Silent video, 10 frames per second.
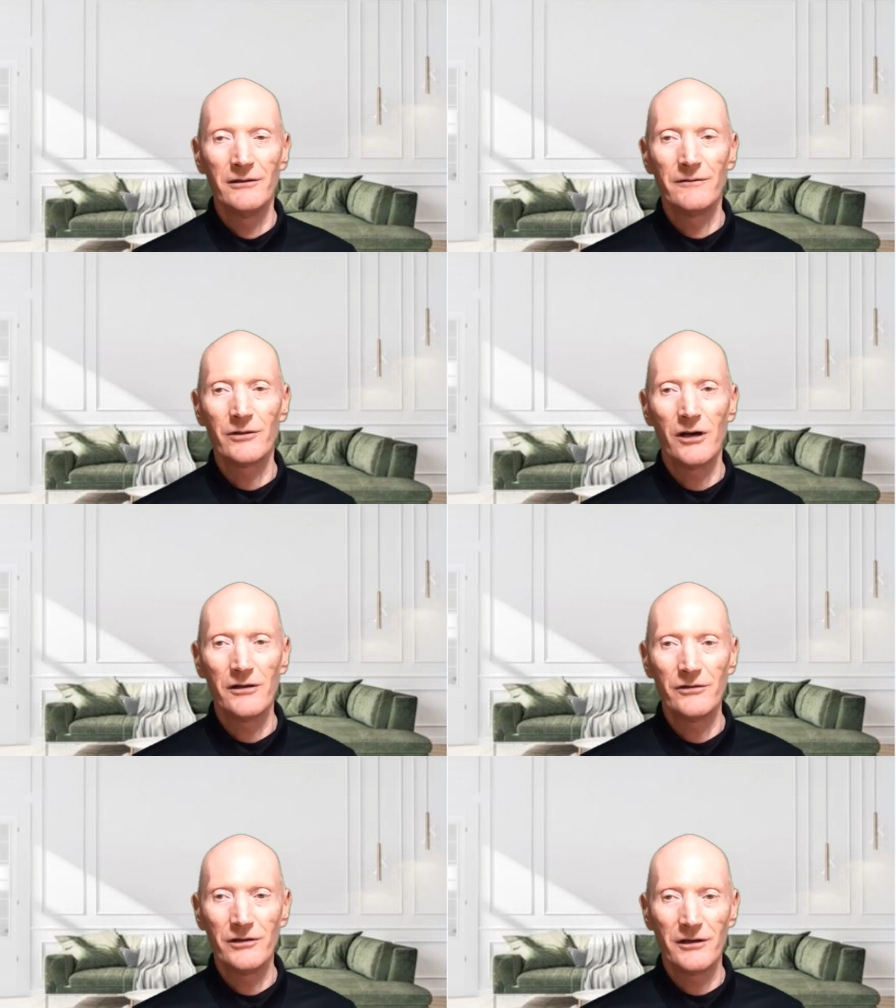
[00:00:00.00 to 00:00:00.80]
you've
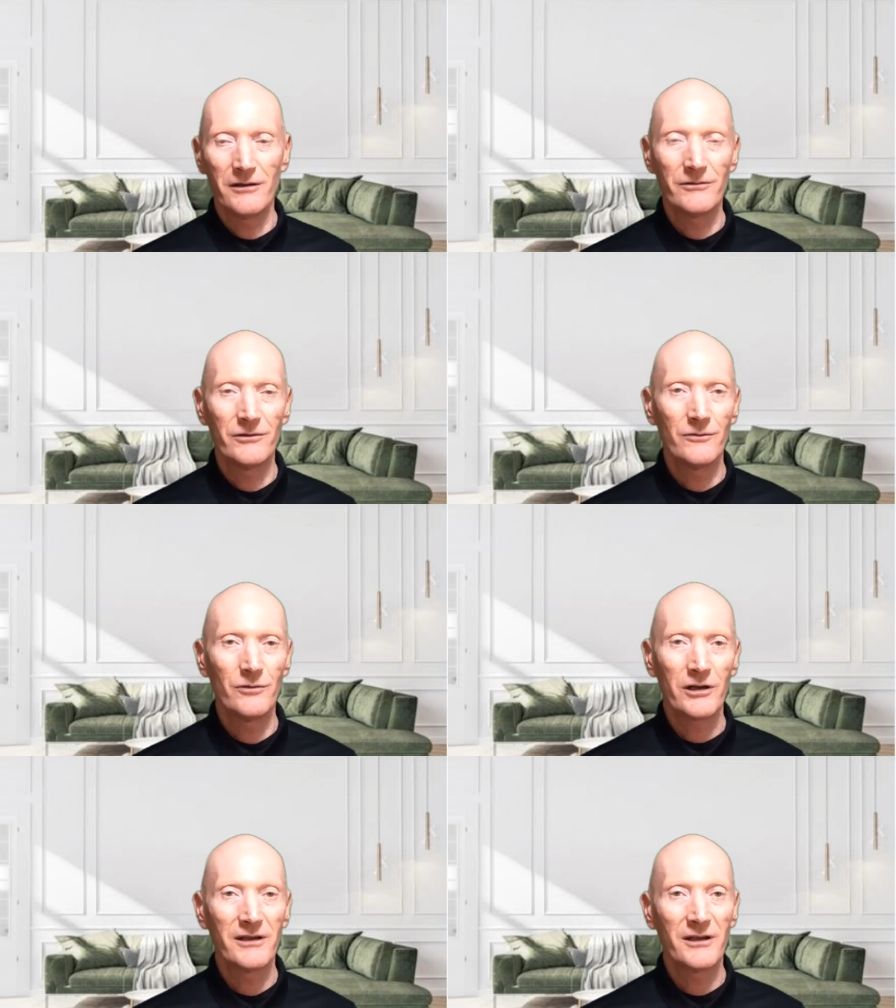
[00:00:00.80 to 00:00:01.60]
gone, you're
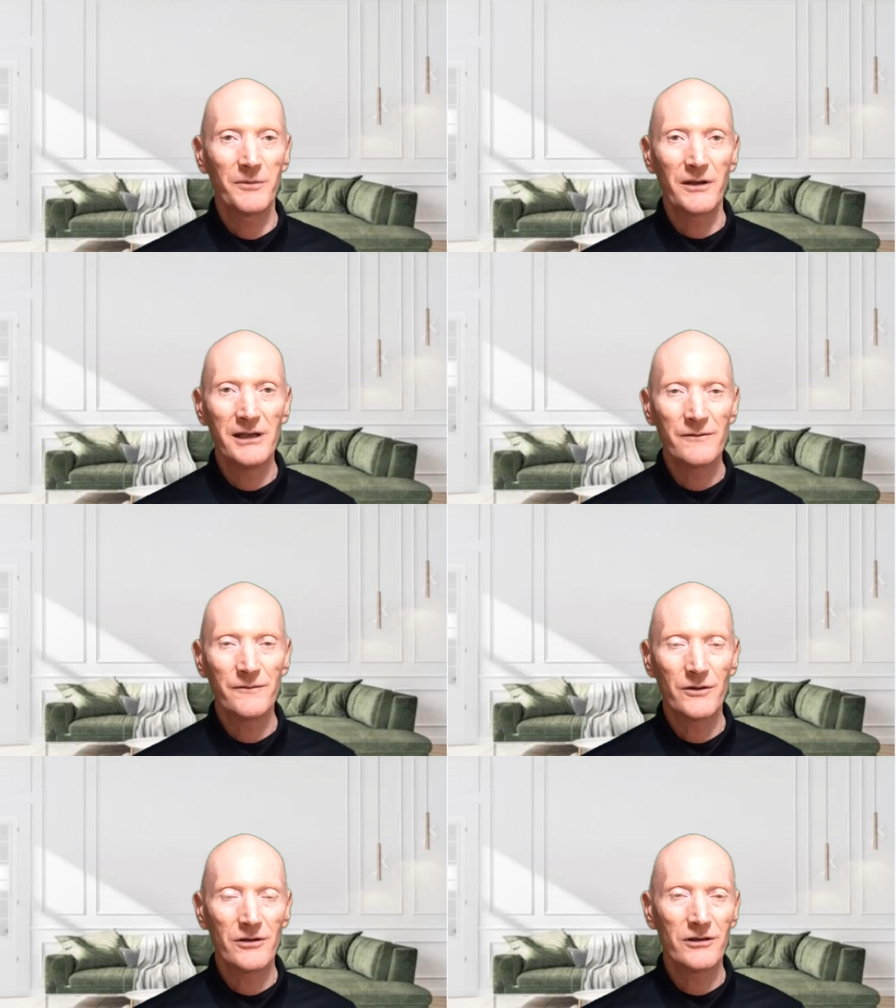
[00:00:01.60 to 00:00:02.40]
working in the police
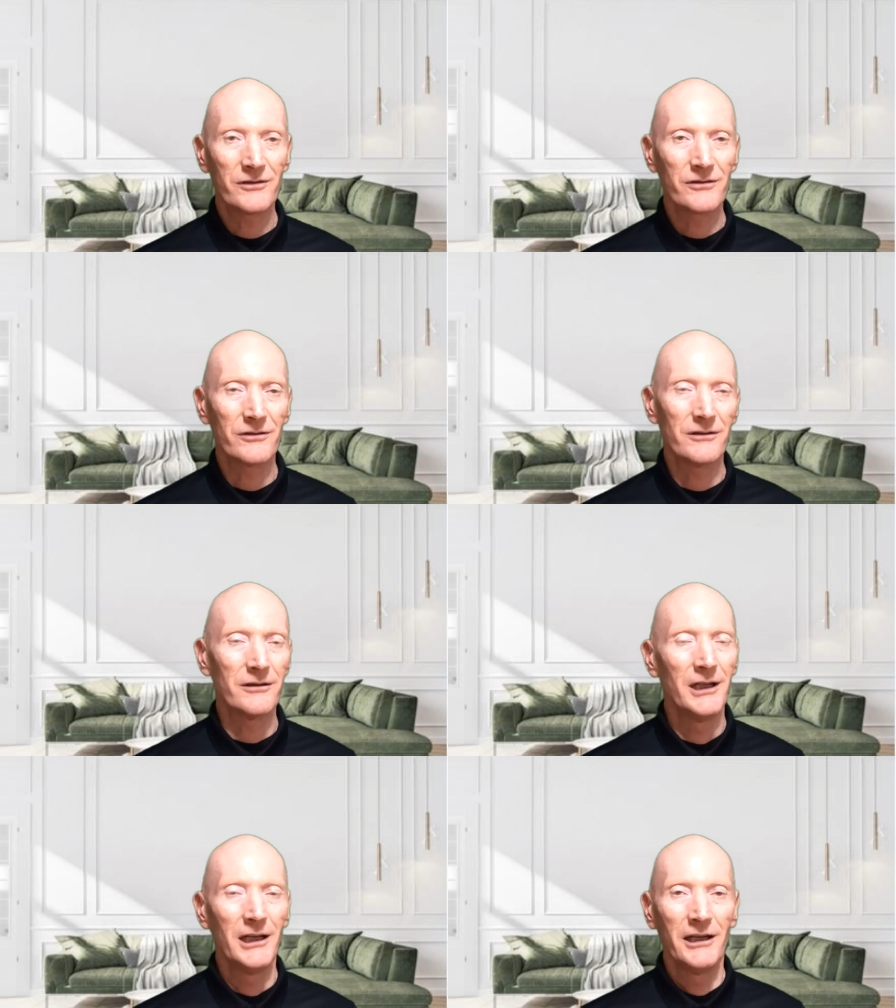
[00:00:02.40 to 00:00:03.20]
force,
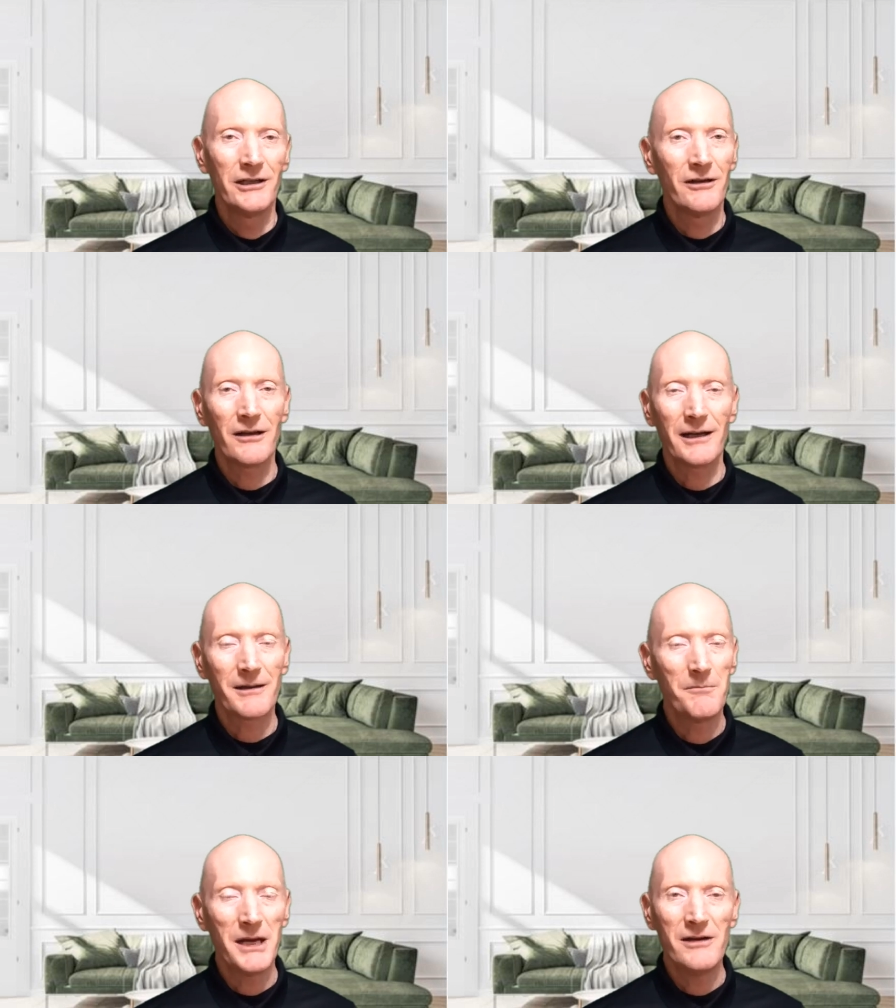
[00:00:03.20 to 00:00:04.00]
or, like
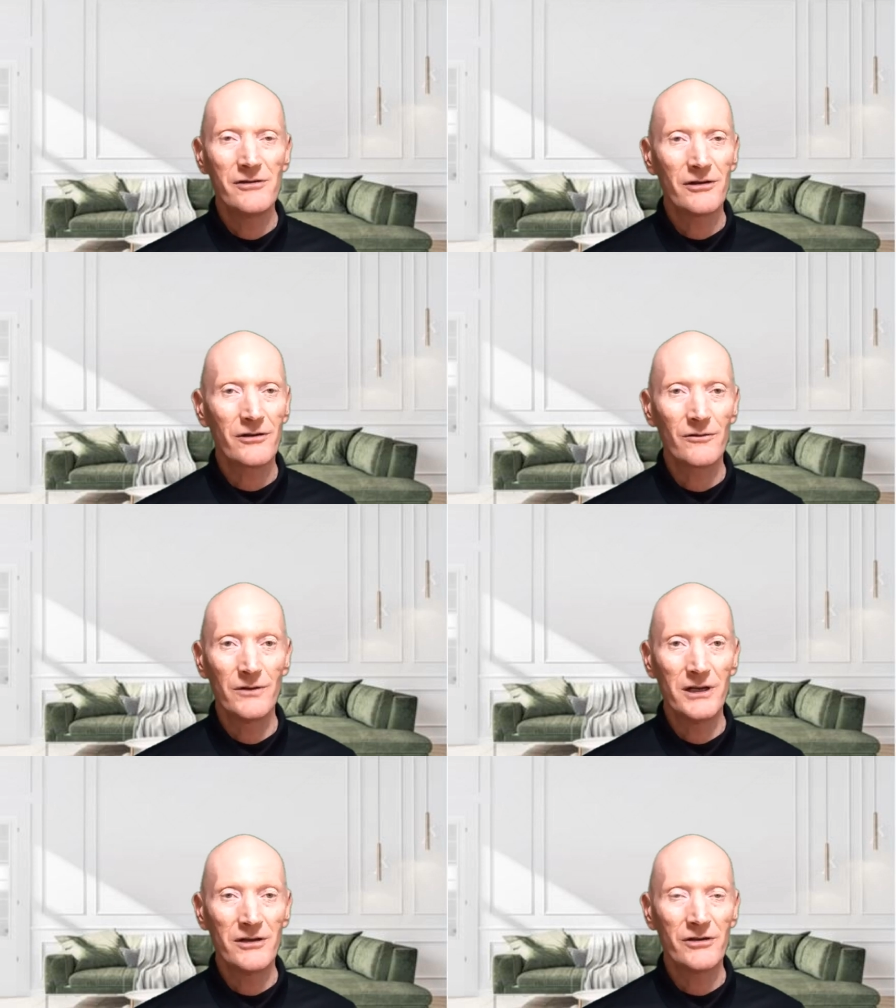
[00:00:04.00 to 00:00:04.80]
a major
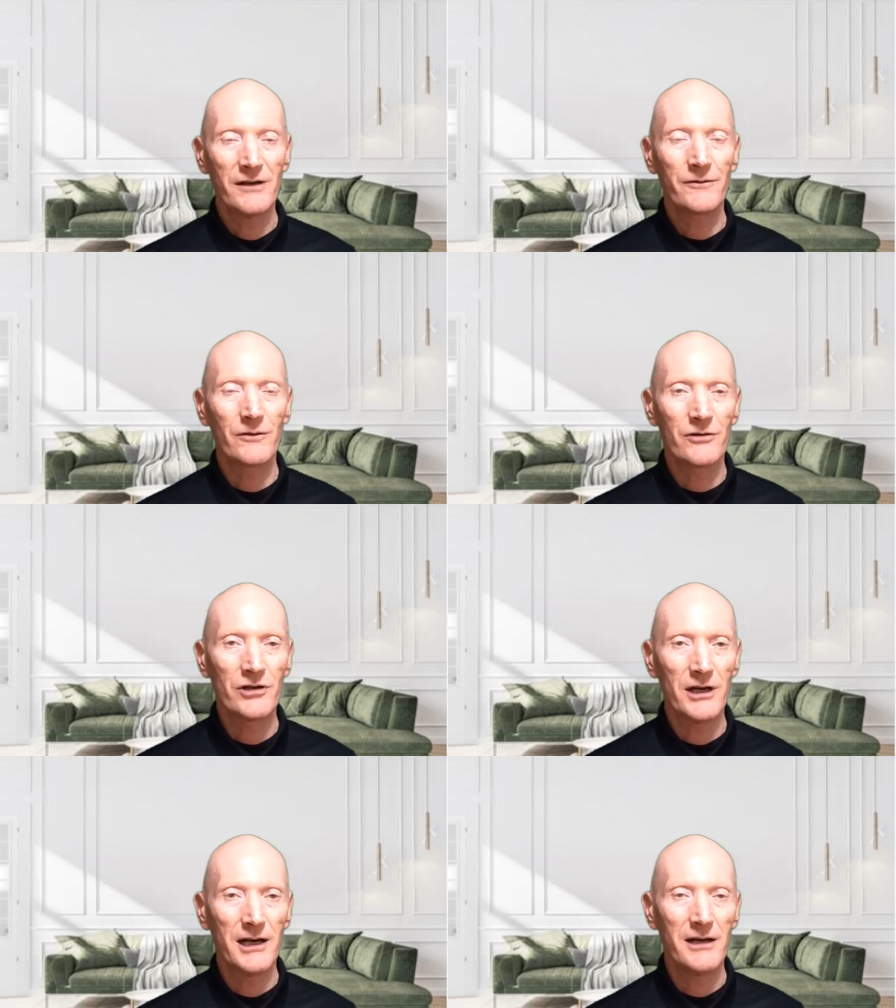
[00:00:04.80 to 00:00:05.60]
career shift or
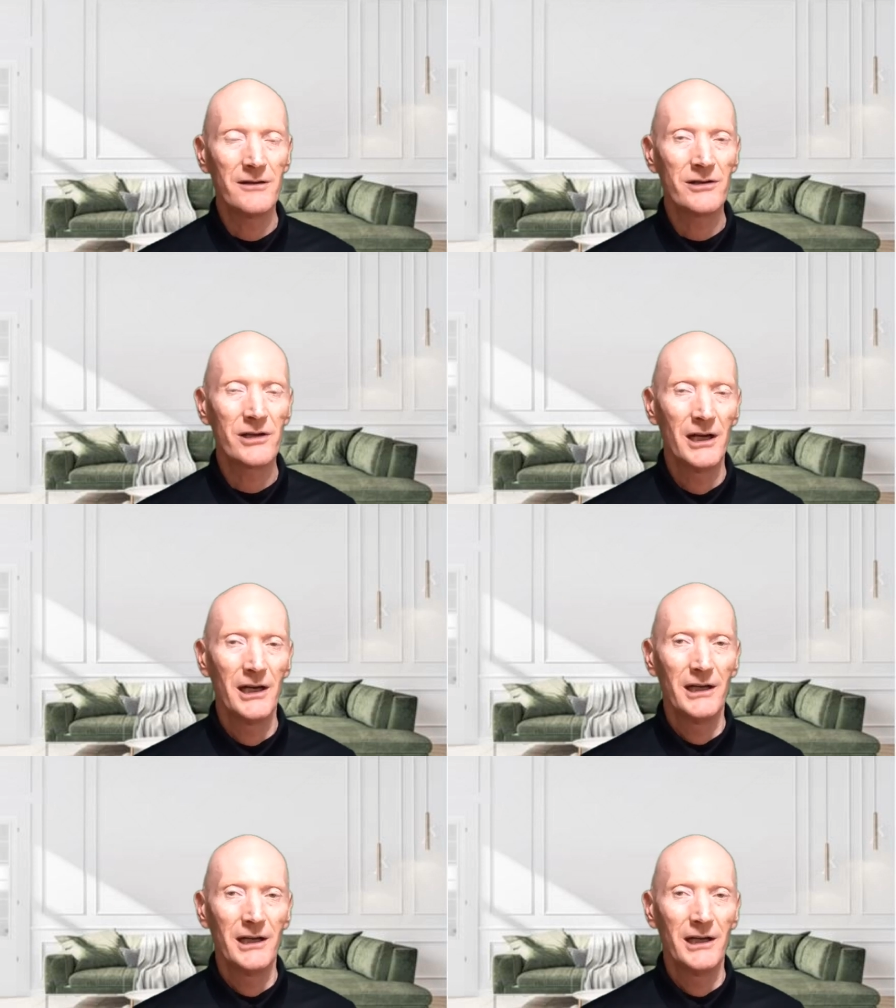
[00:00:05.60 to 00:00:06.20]
change,